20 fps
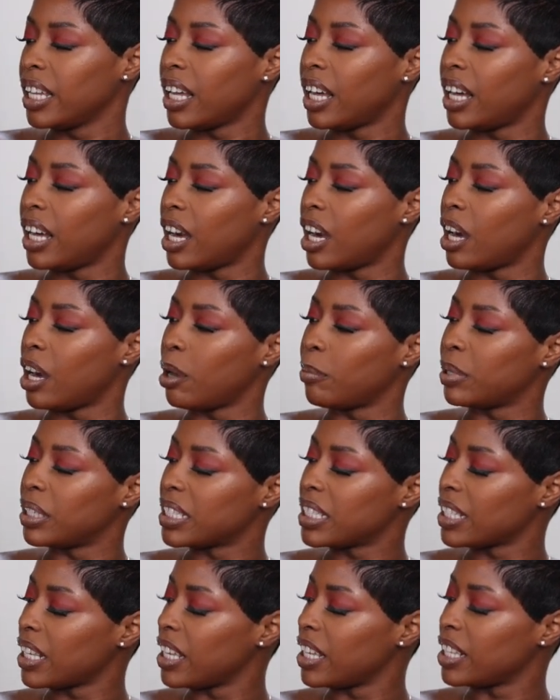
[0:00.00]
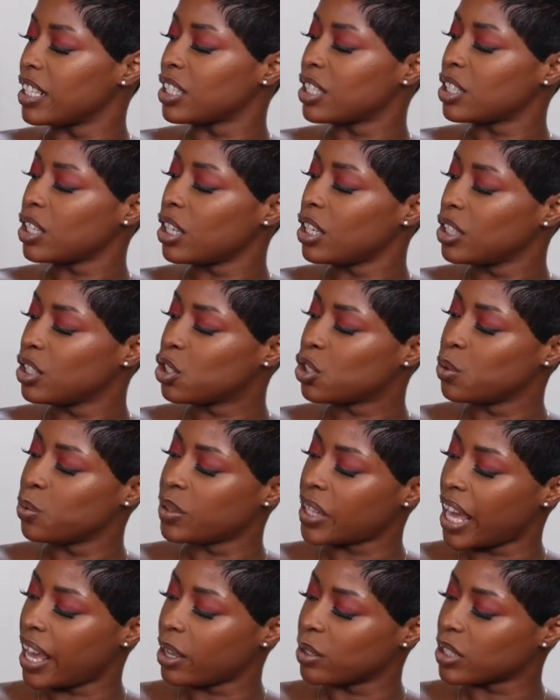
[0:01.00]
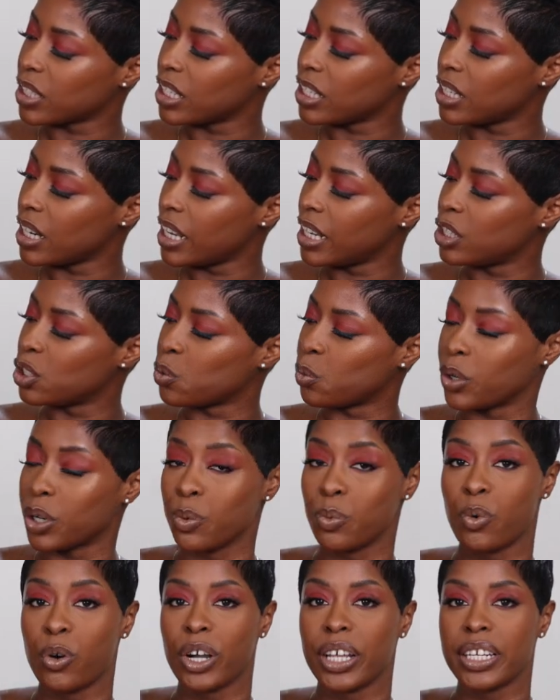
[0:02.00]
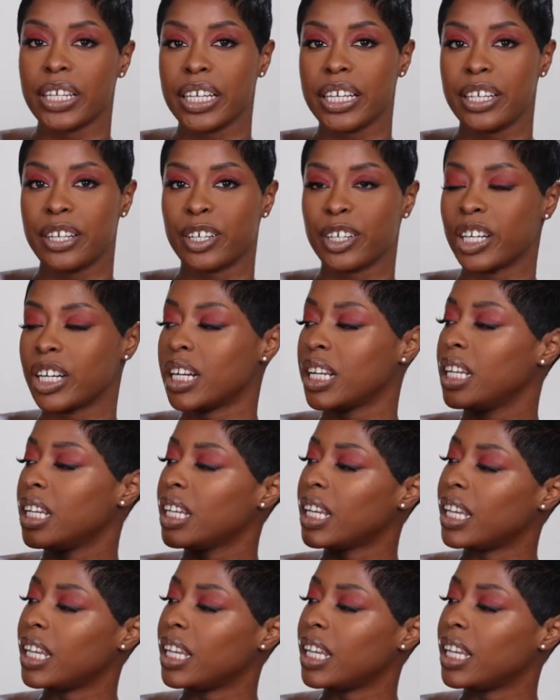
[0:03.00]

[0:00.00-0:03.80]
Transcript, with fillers: Um, it says 2021 here.